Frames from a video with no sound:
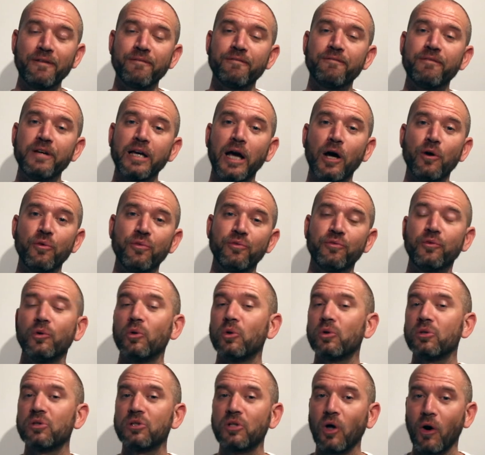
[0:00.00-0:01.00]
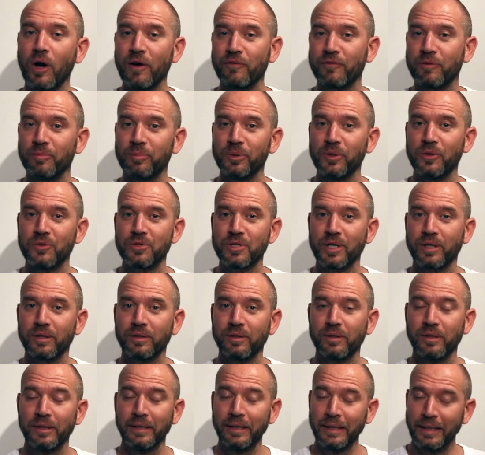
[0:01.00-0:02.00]
Veo 4 dive computer.
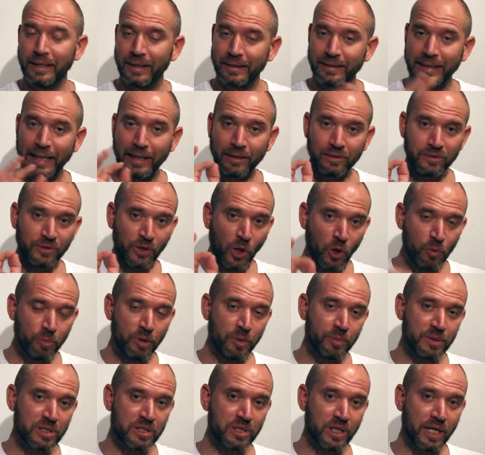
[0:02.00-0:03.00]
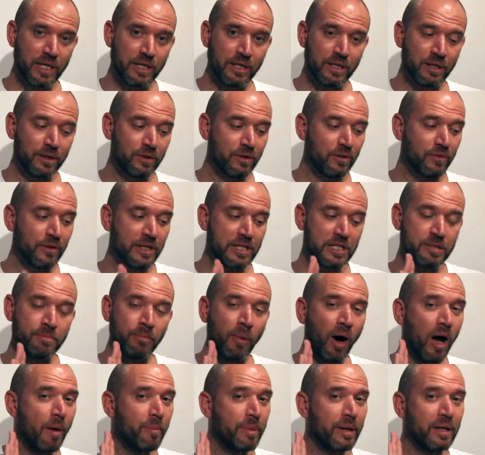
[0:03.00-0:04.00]
Now, don't be mistaken, this
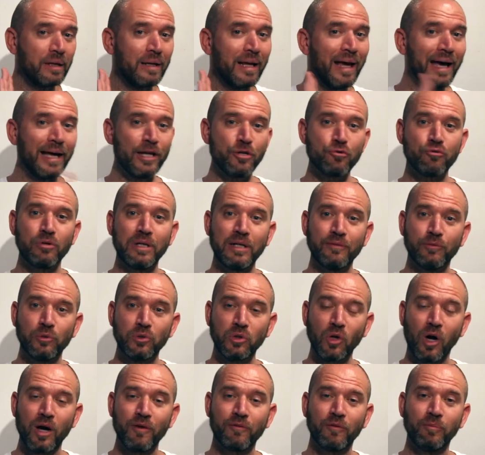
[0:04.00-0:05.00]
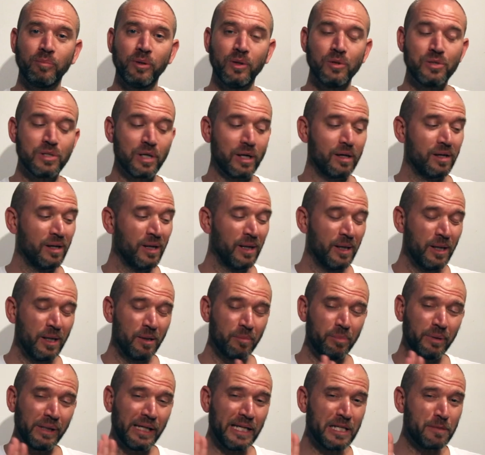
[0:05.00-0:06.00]
might be an entry-level dive computer,
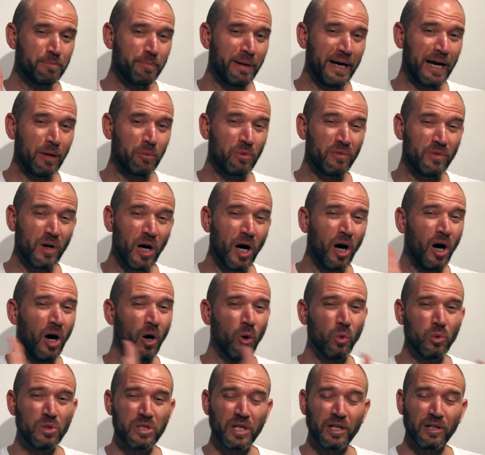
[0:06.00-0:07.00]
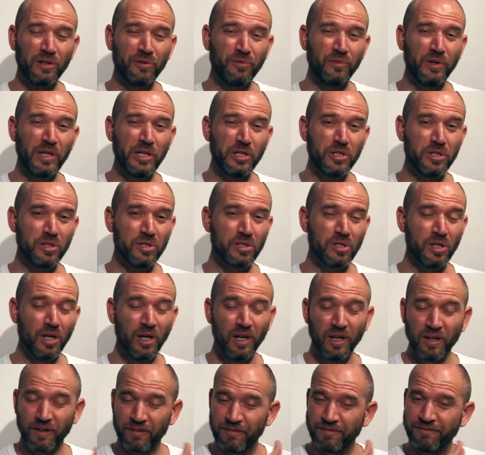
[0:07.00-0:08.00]
but it's packed with a whole ton of features,
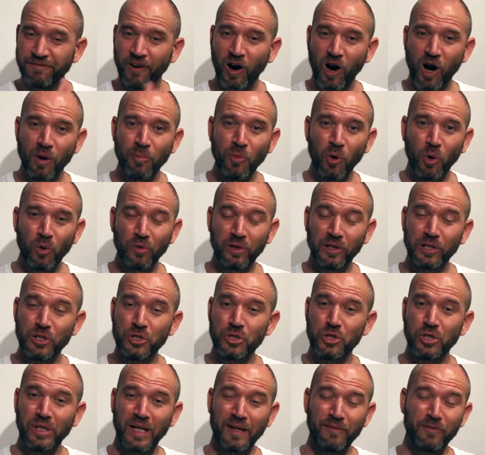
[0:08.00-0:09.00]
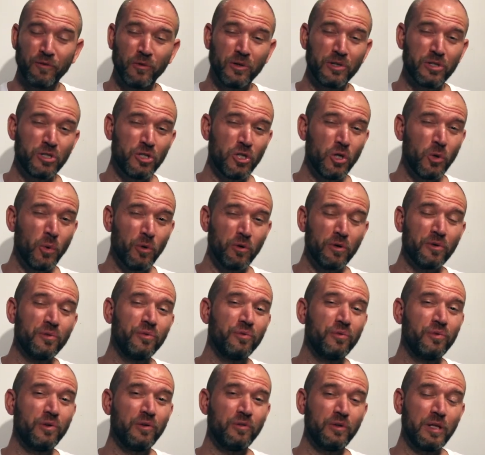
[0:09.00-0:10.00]
far more than it should have for its
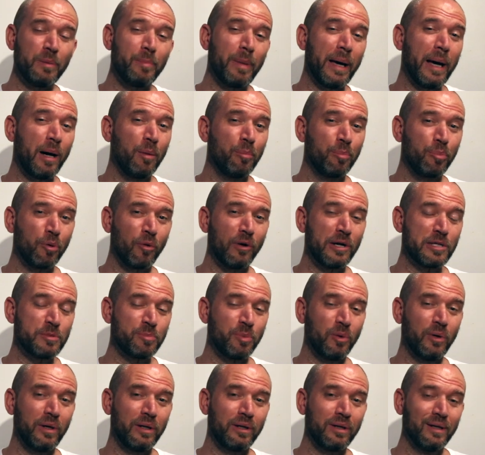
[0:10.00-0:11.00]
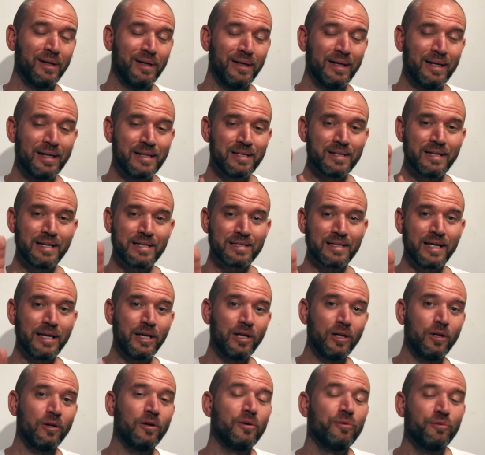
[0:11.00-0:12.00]
£250 price point. So let's take
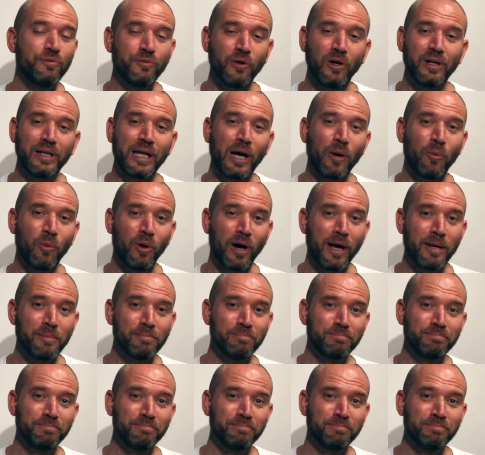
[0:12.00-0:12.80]
a look and find out why.